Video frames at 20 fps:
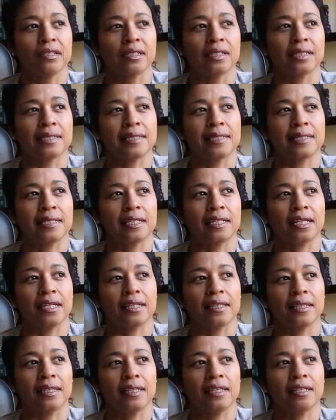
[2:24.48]
let's see, I
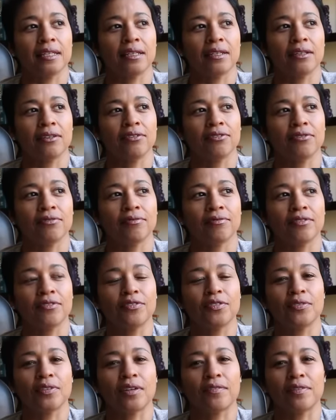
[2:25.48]
think
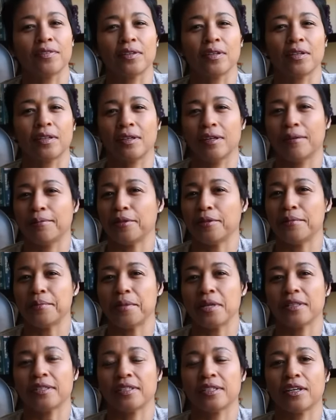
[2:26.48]
a couple of
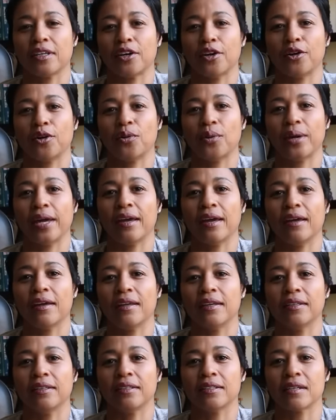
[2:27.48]
months ago,
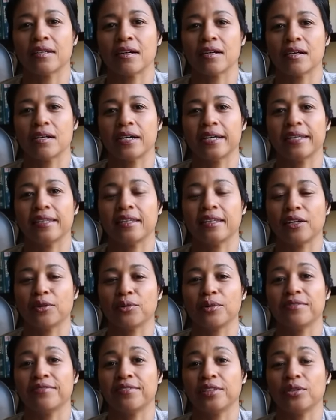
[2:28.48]
and I think I
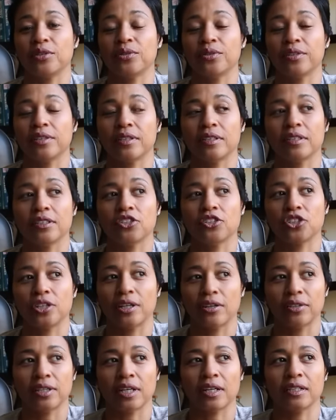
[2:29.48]
revealed the
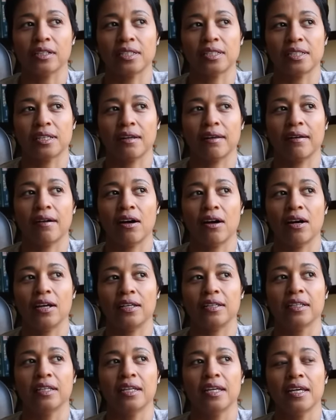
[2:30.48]
Chanel necklace that I
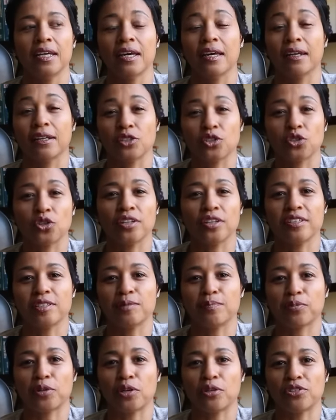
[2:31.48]
got. And I saw
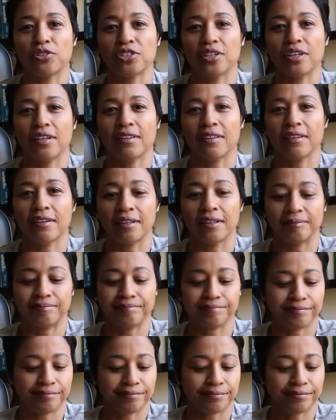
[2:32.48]
this brooch, and I thought,